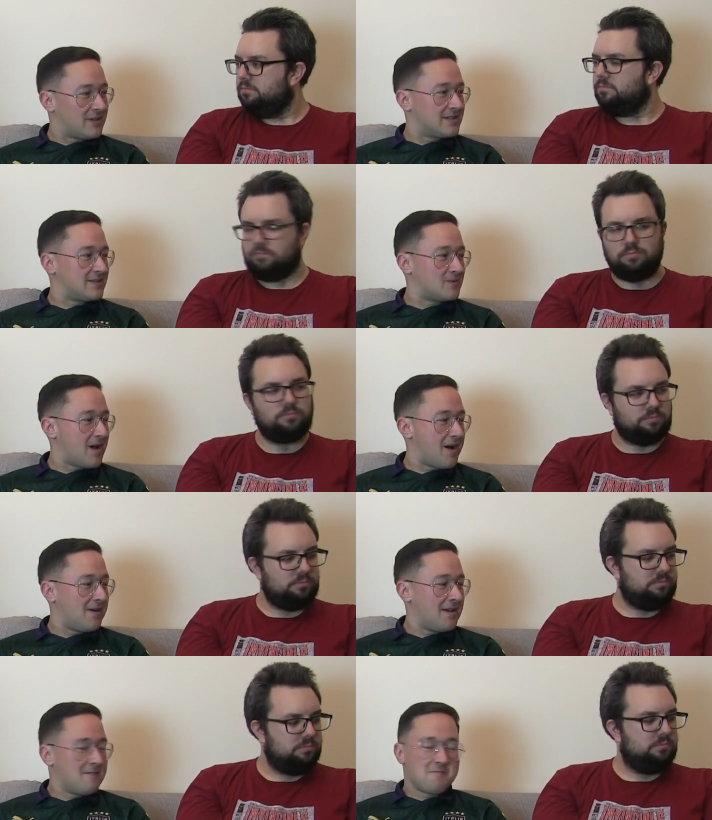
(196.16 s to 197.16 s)
Speaker 1: drinks as
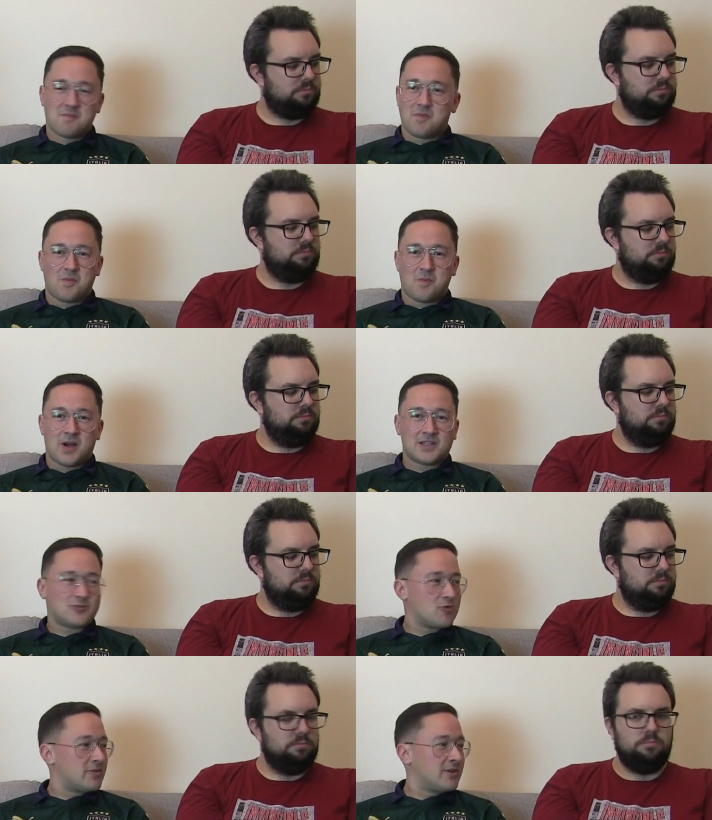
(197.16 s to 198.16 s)
well. Why
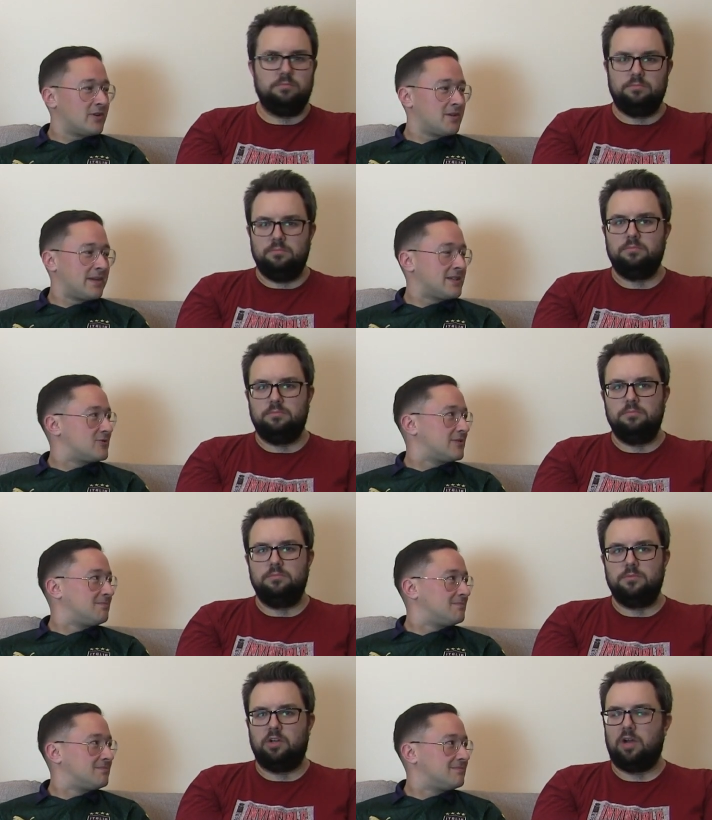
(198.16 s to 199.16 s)
is strawberry not in the
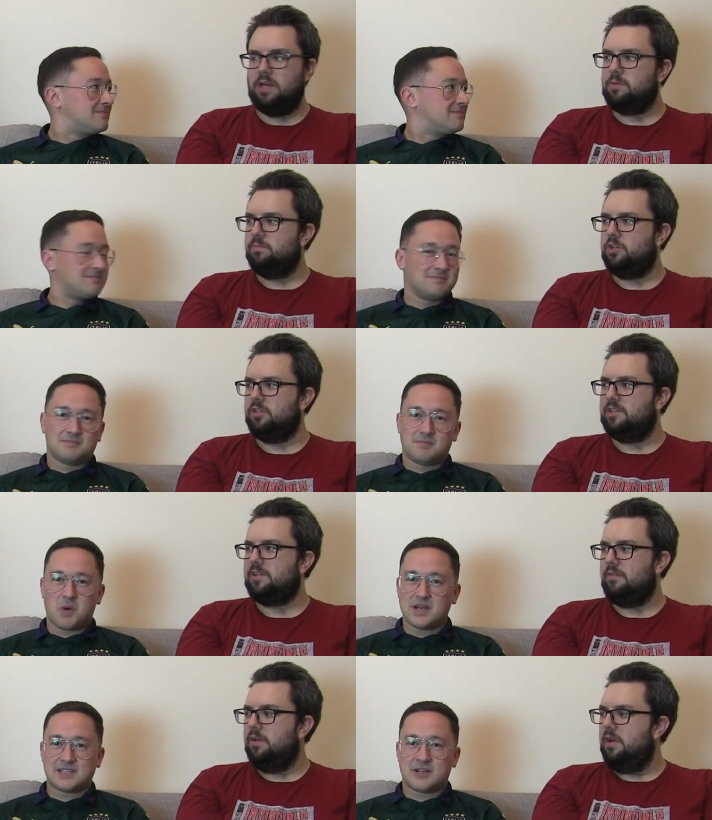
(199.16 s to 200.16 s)
mainstream? Correct.
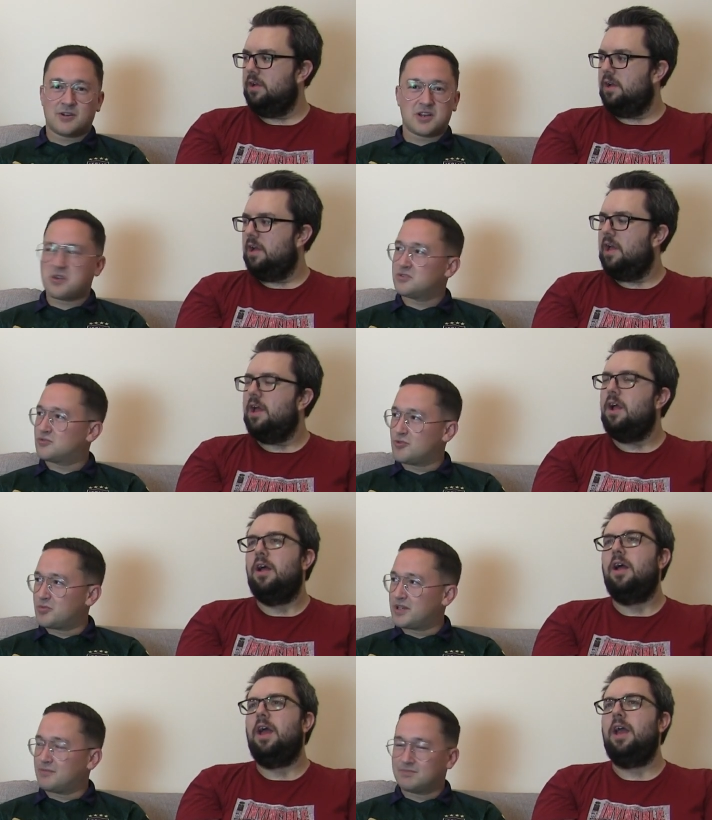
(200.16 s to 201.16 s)
Why is there not a Coke
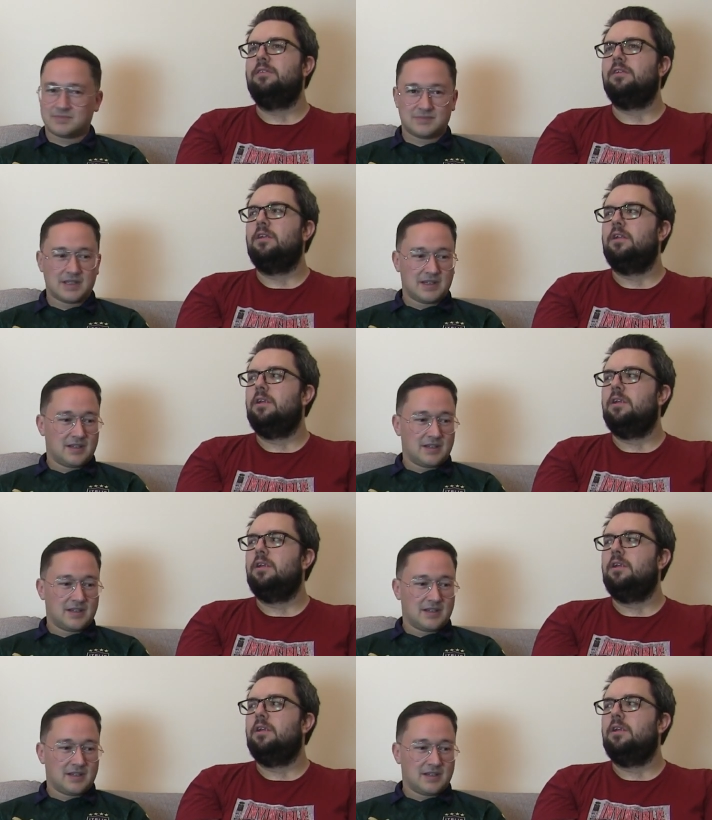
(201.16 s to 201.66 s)
strawberry? It is.